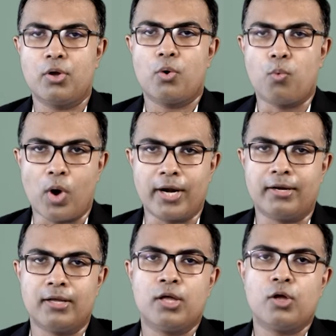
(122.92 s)
One,
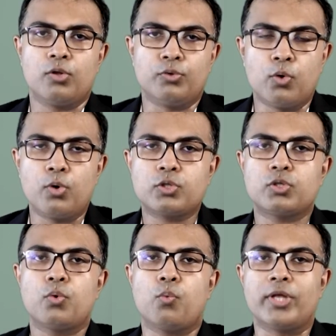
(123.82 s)

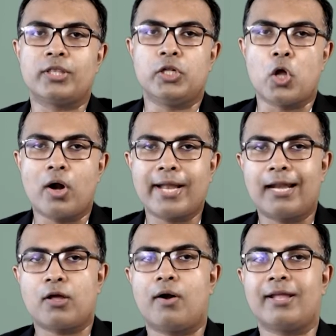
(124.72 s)
those with
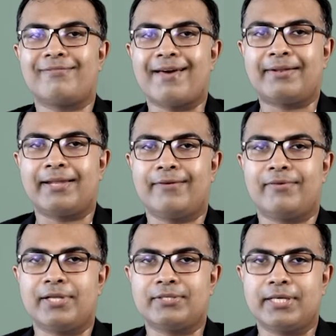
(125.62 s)
non-alcoholic fatty liver
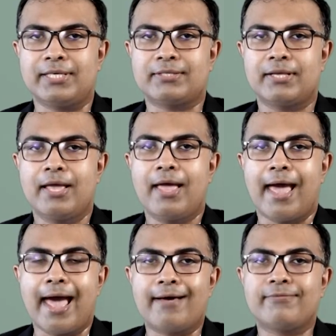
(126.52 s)
disease
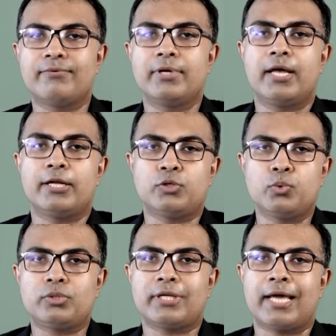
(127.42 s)
have
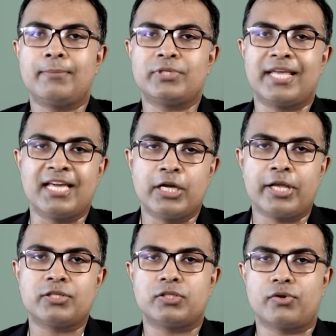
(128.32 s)
2 times
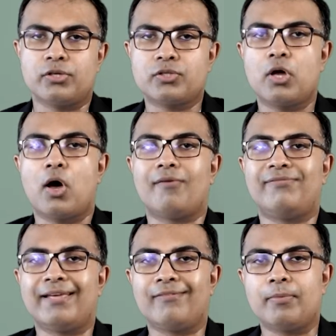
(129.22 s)
increased risk of
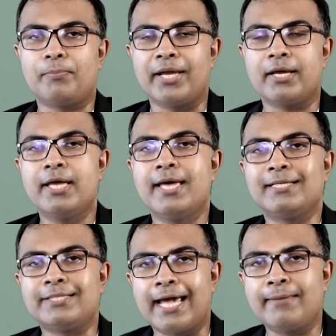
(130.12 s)
developing
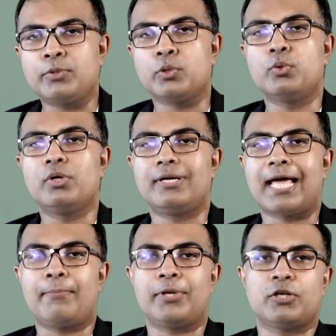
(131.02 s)
type 2
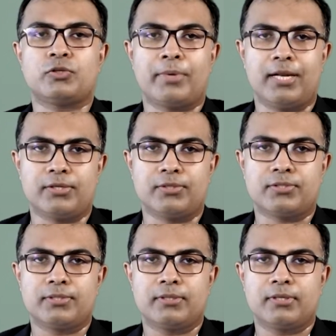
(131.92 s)
diabetes mellitus.